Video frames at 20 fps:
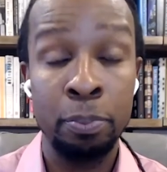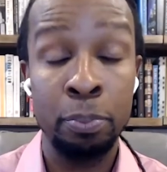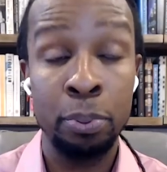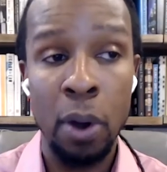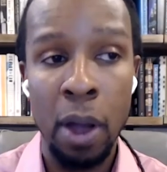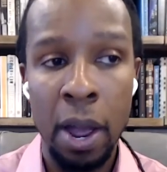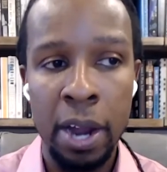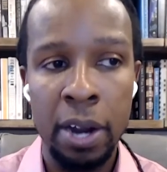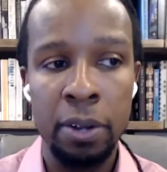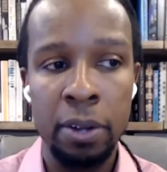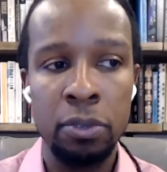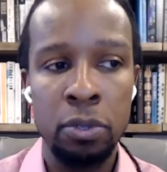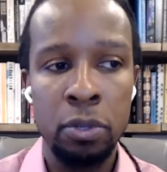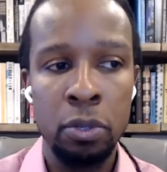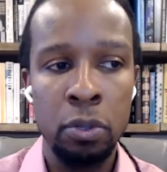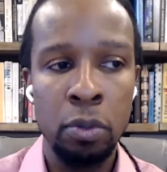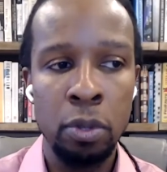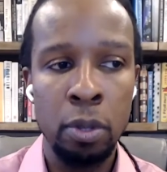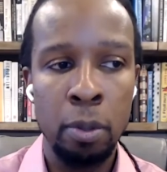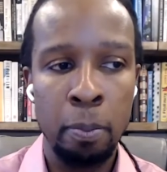prior to
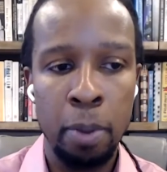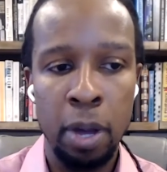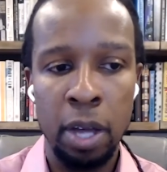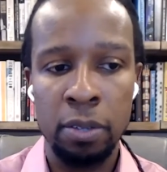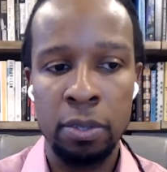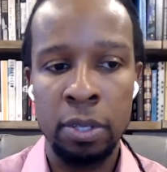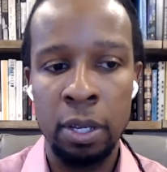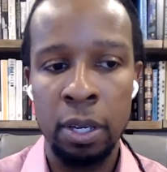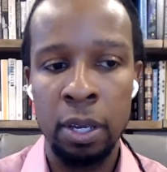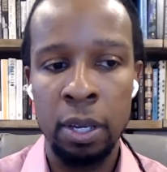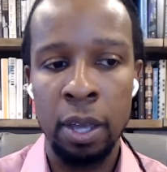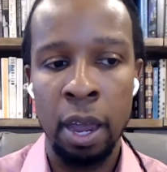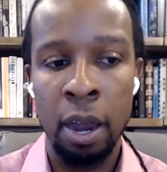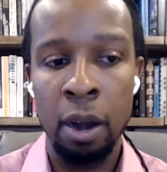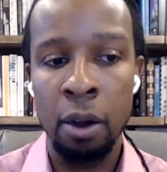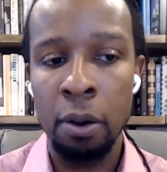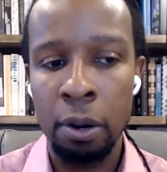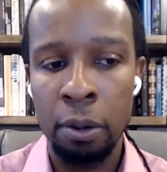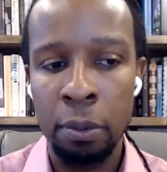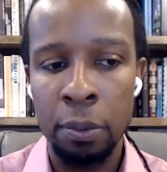the busing
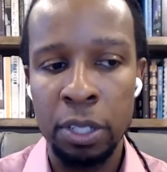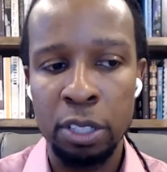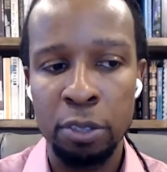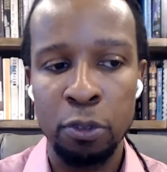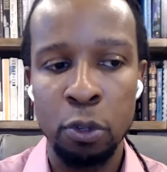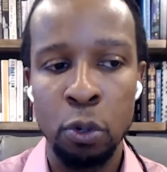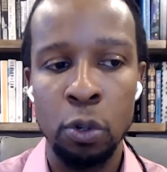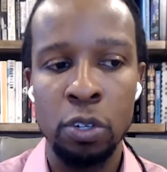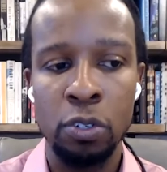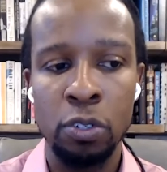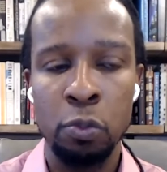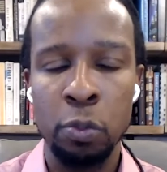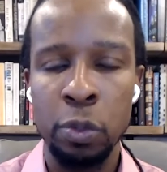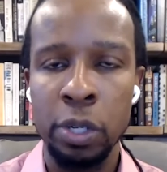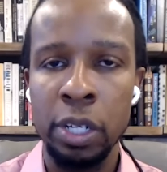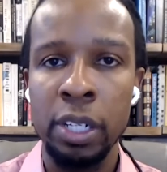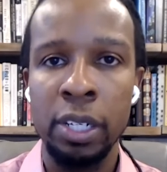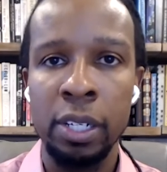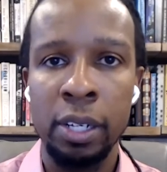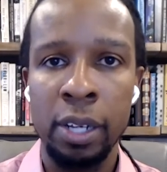era, which of course
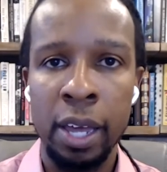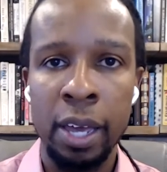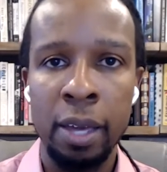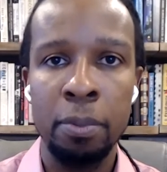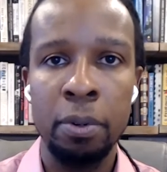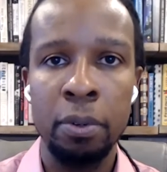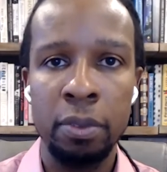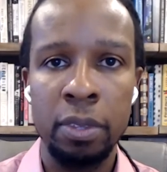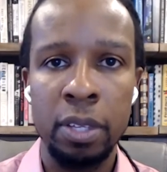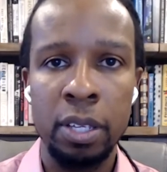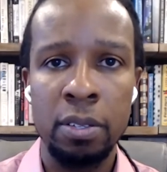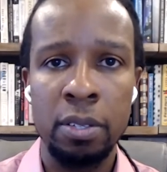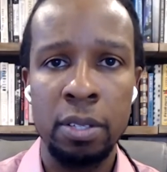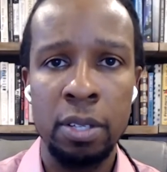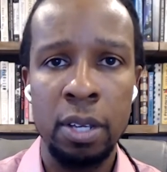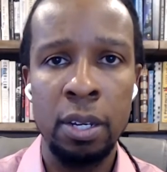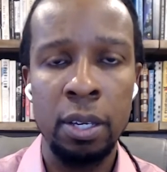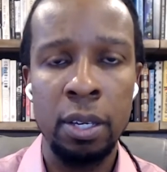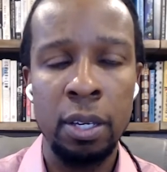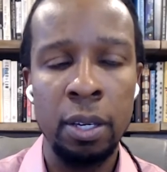really labeled this
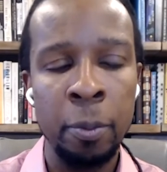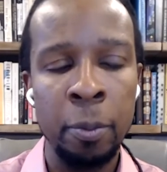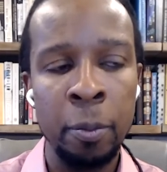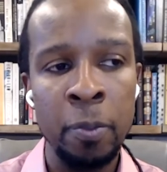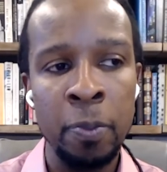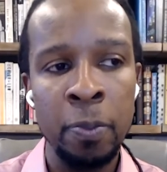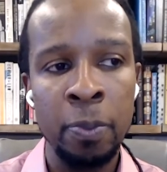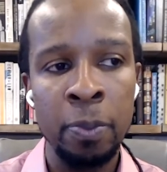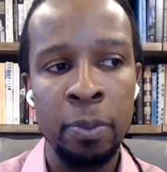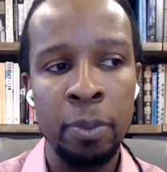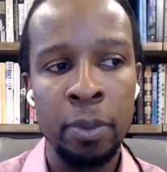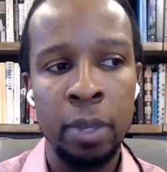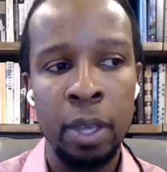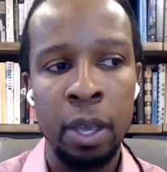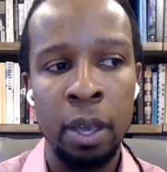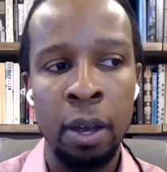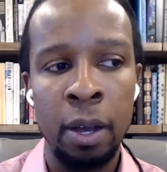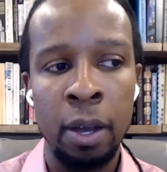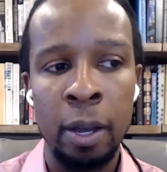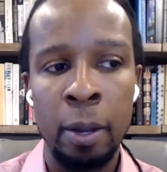city.
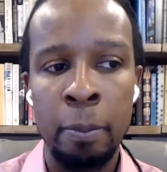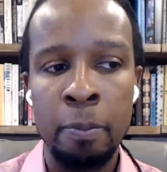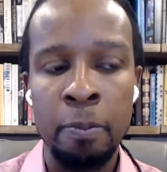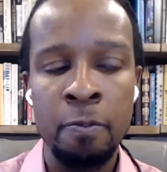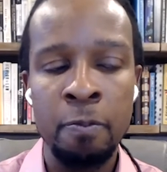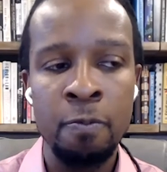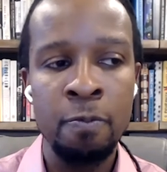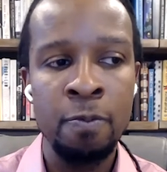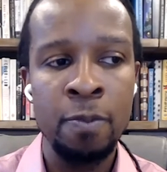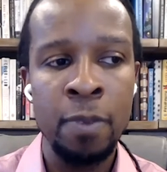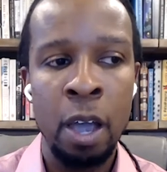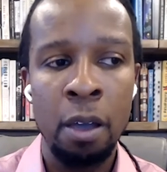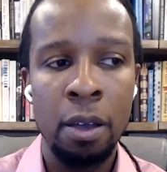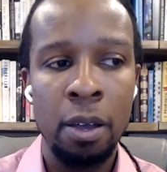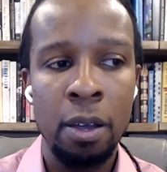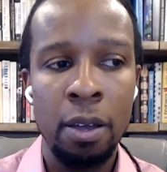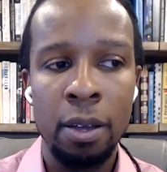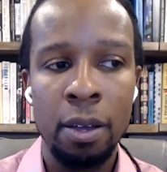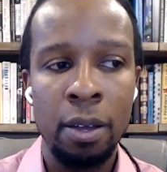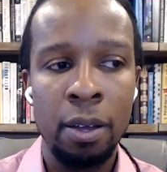Um,
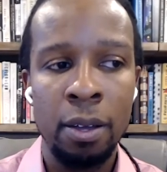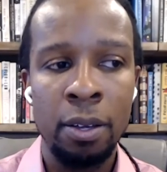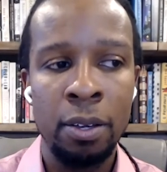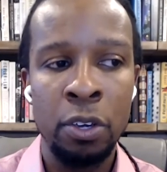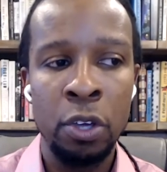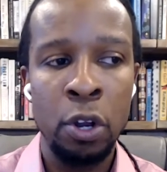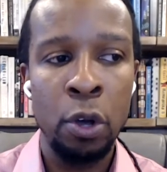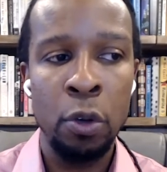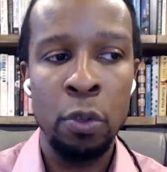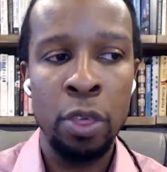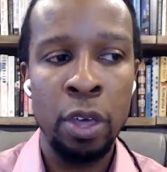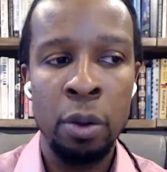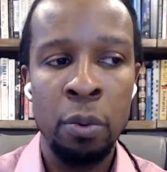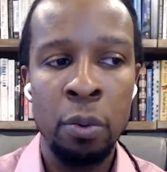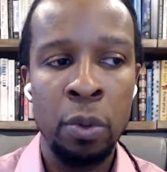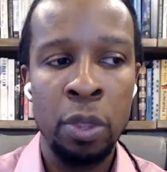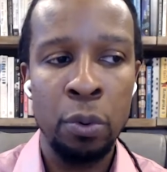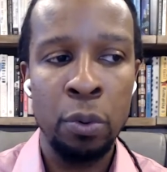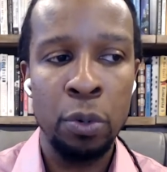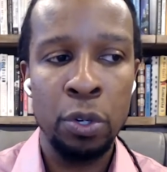you know, there,
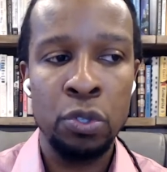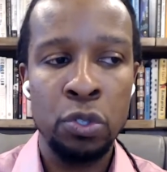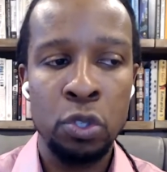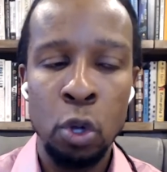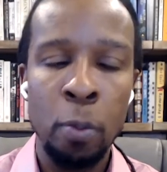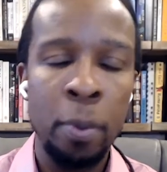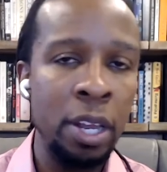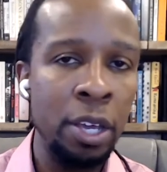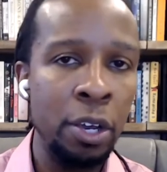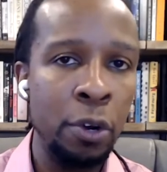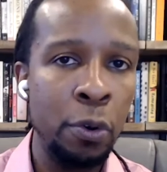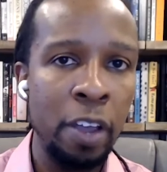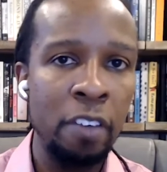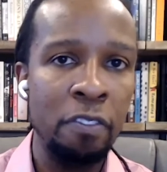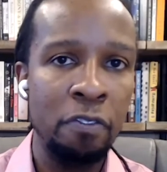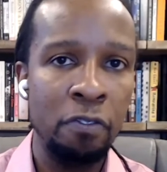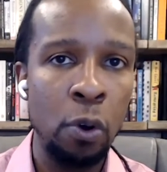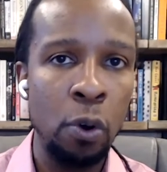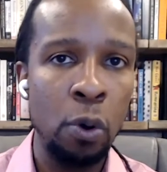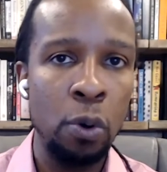there were so many great
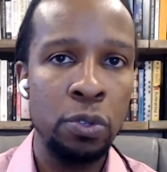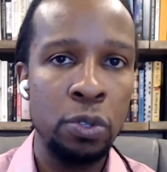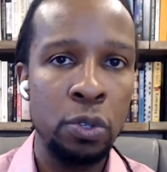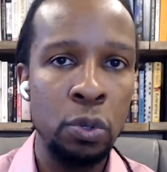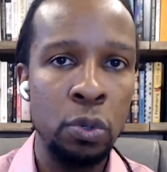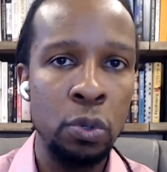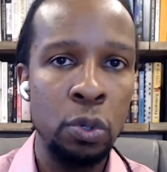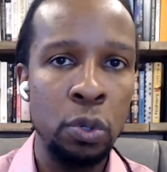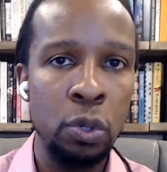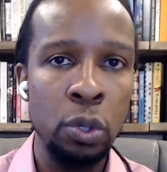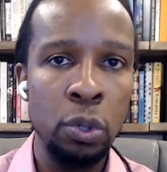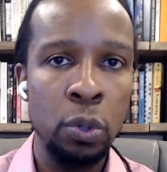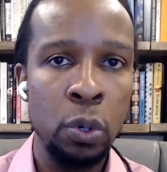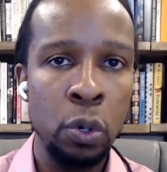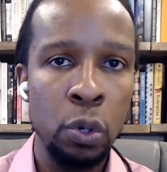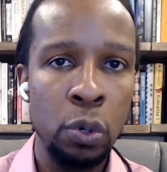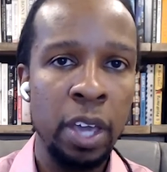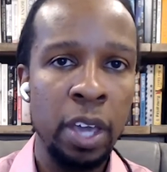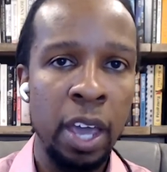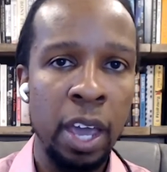folks who, who,
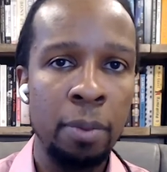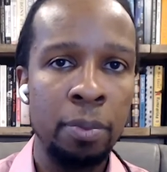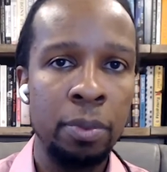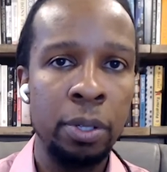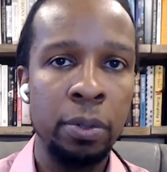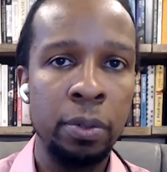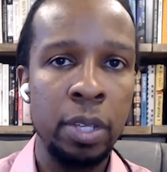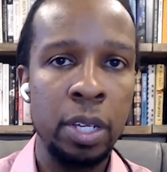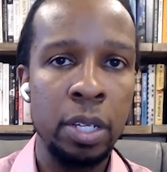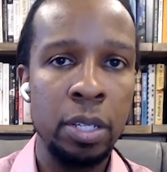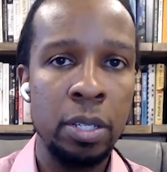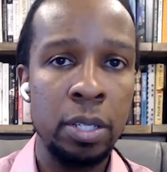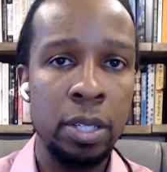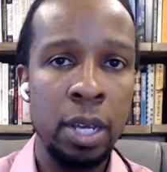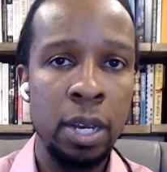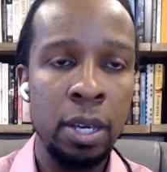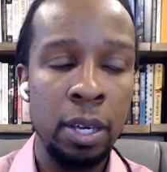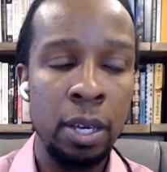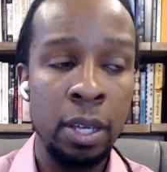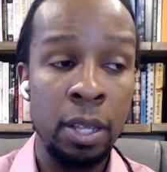who came through this
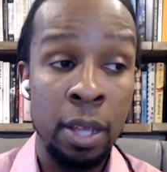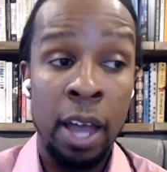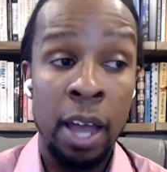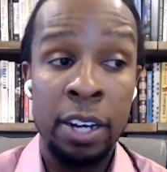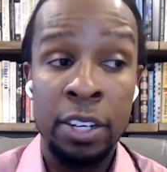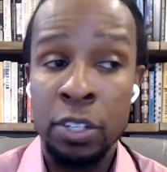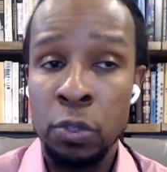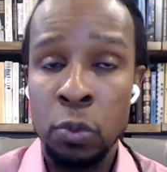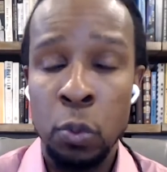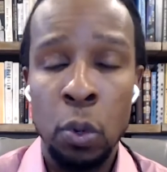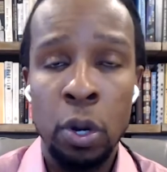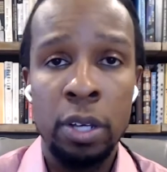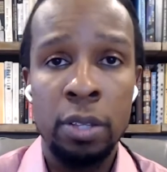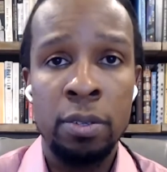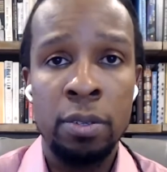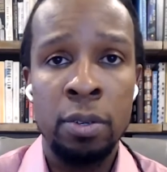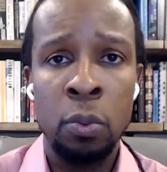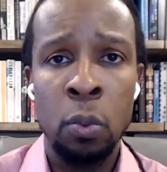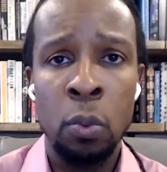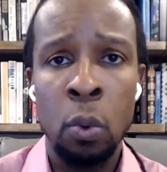city, and I just wanted
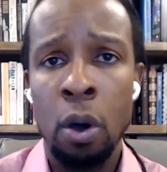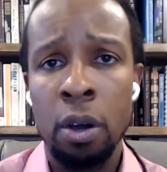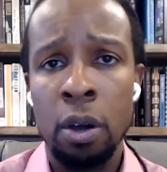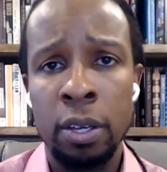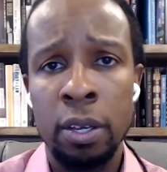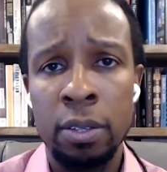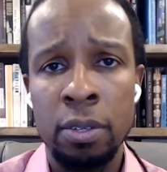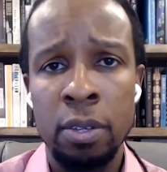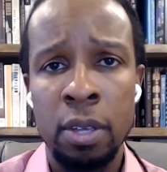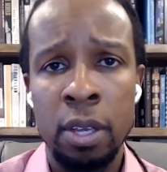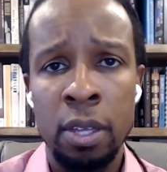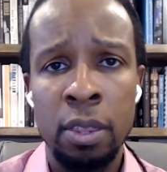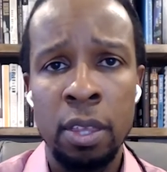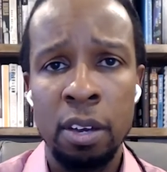to walk in, in